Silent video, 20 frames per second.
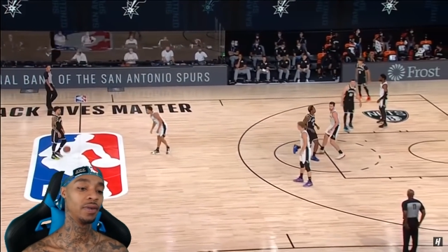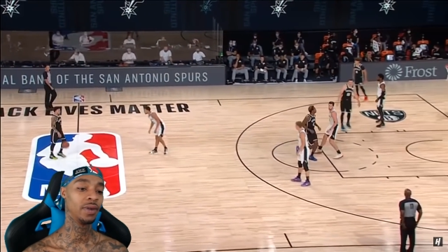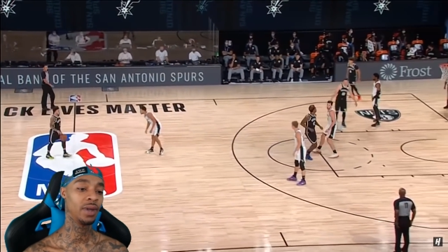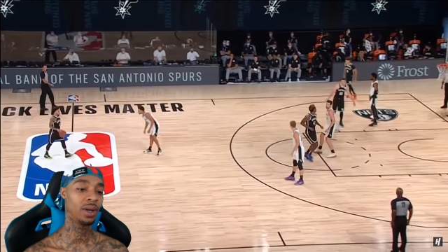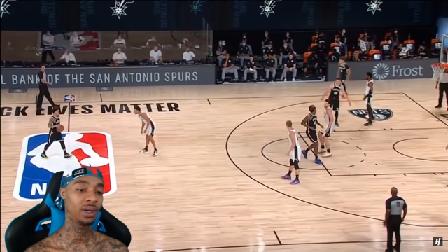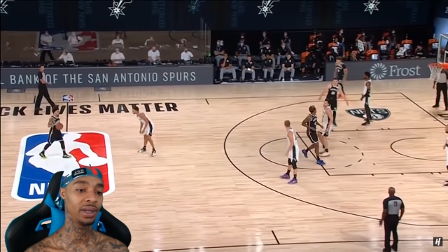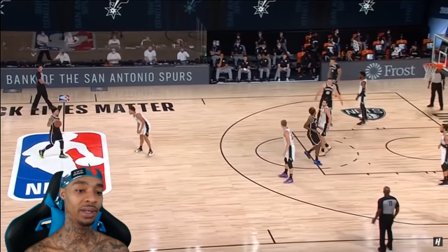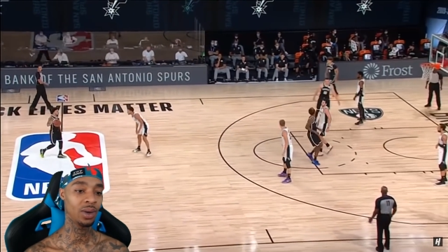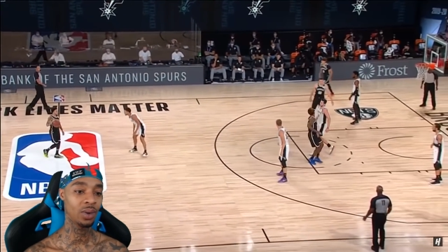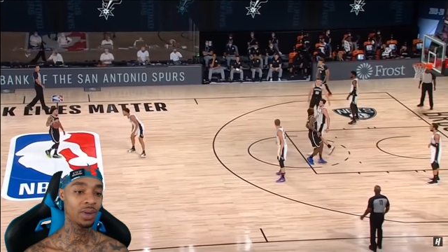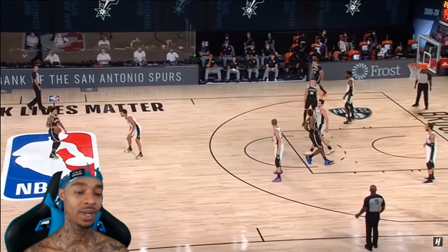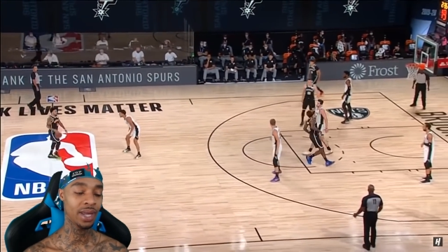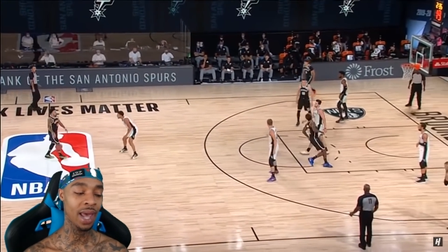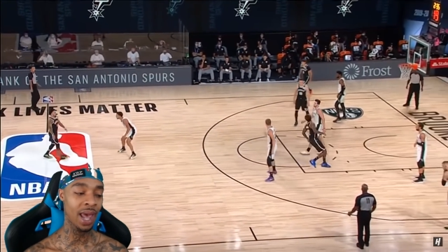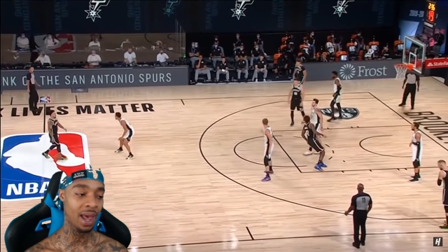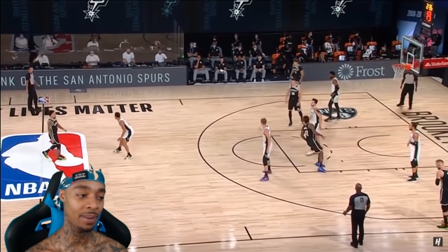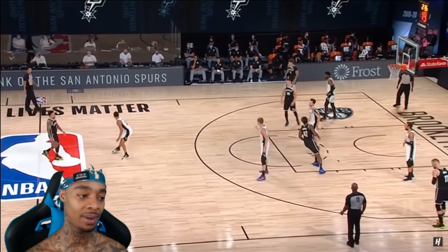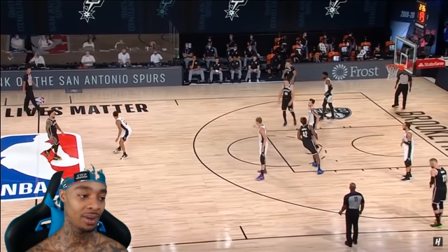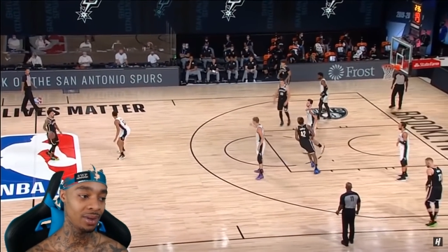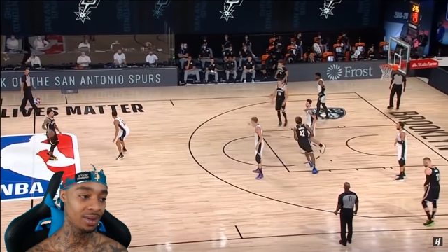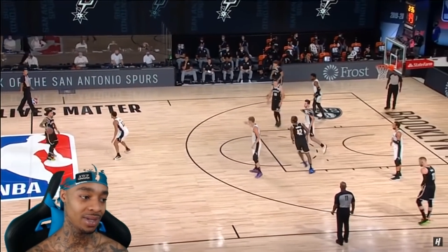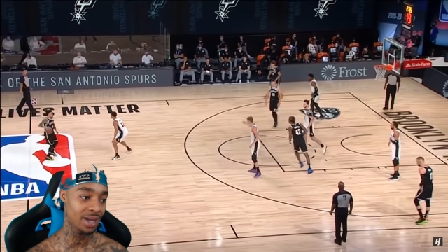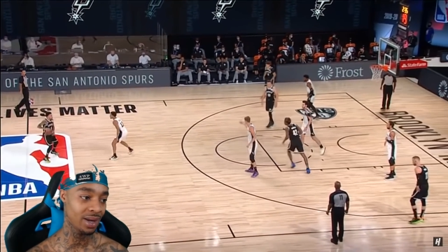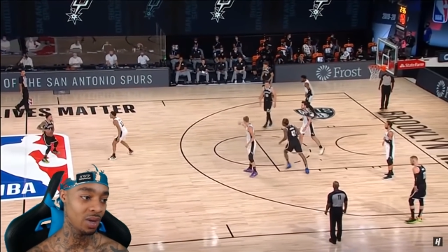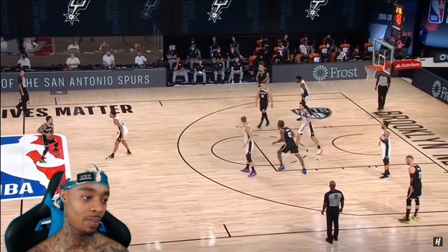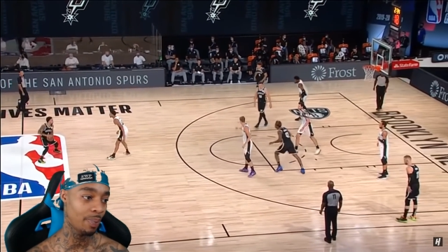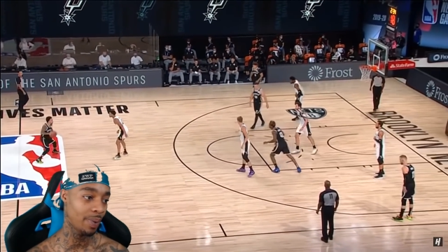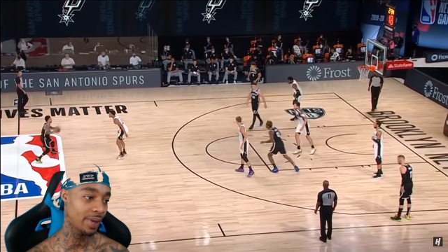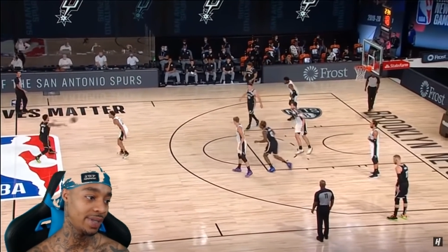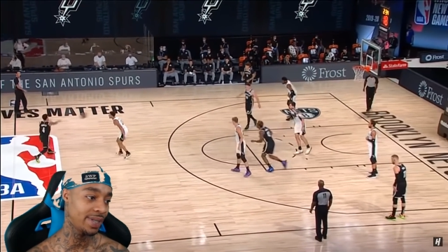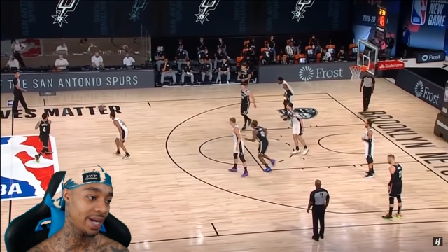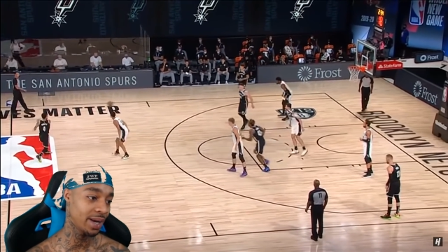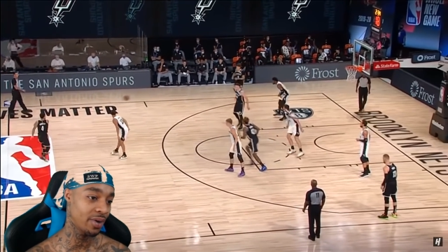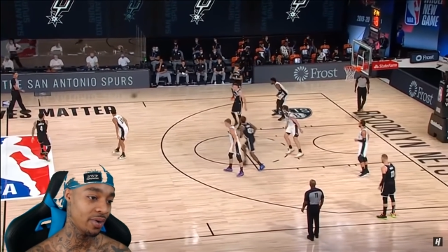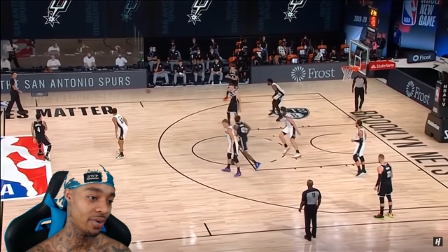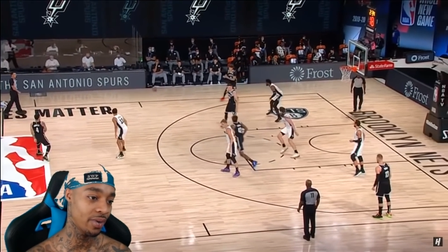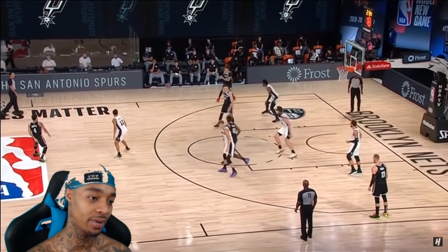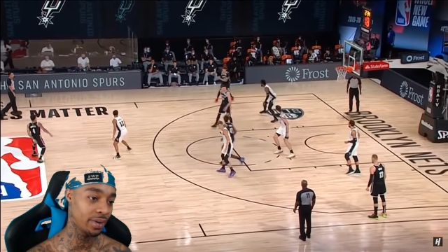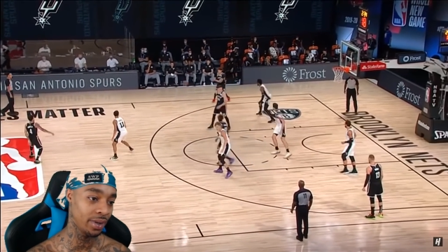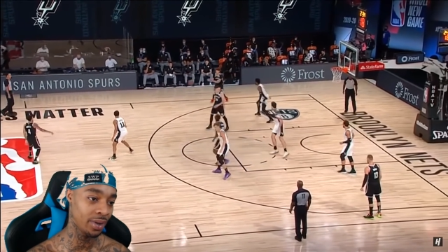No cap. He looks like he'll
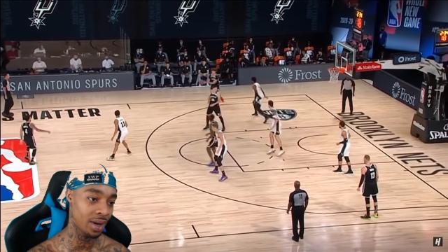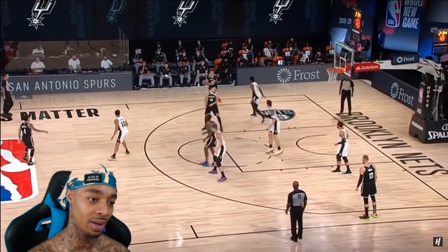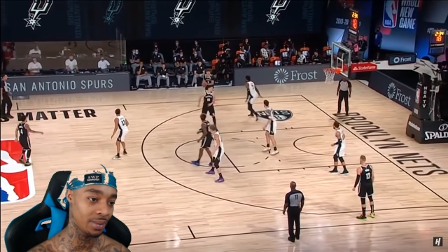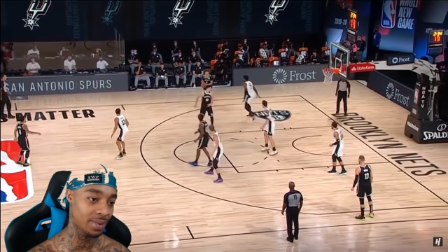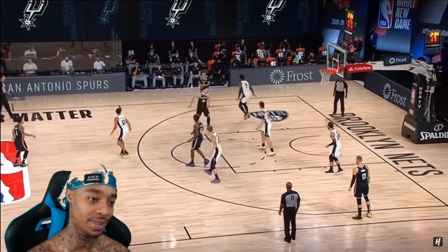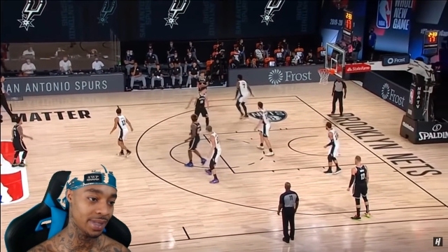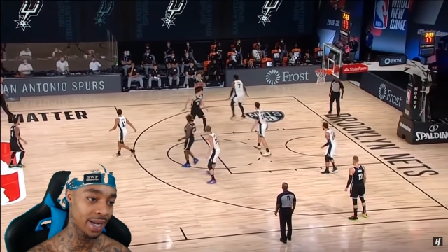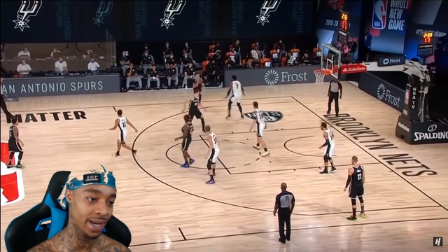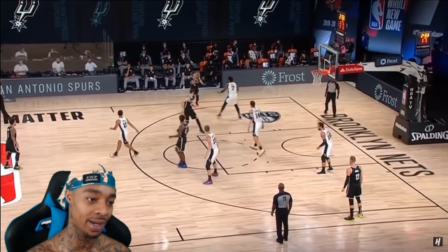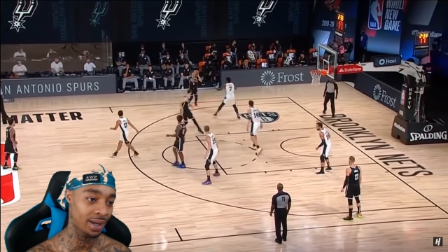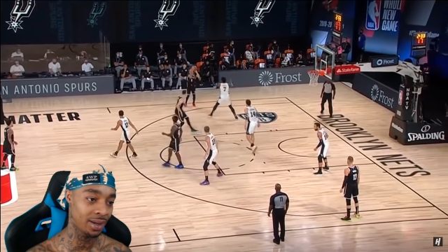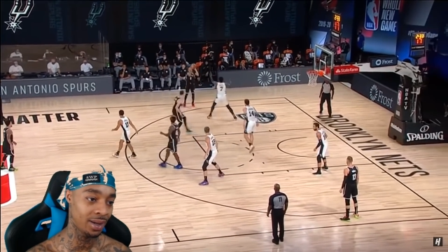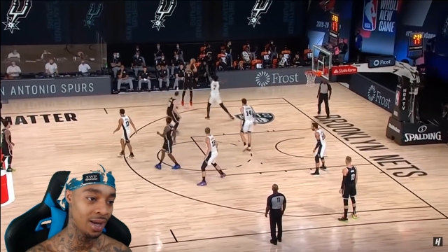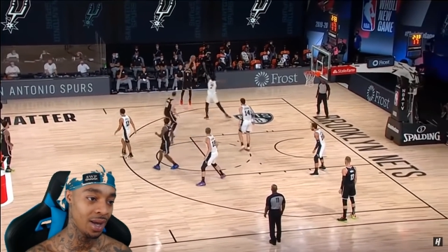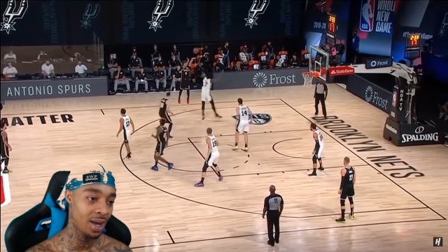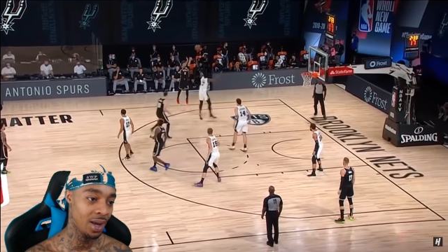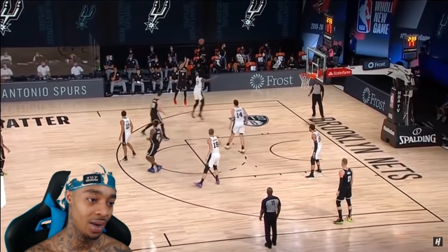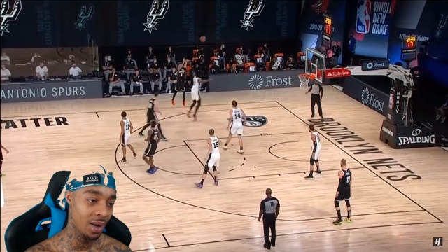protect, you know what I'm saying,